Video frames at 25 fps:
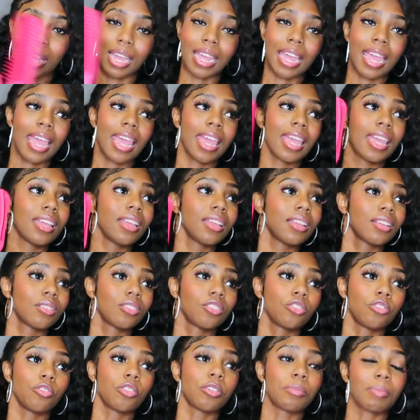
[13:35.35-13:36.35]
I hate
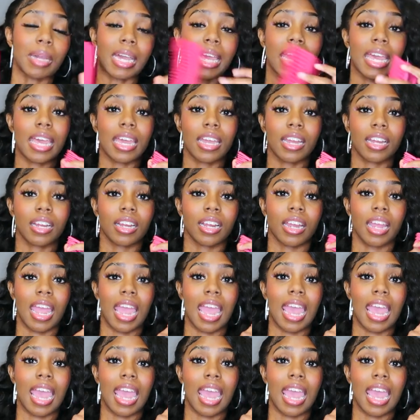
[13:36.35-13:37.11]
doing my hair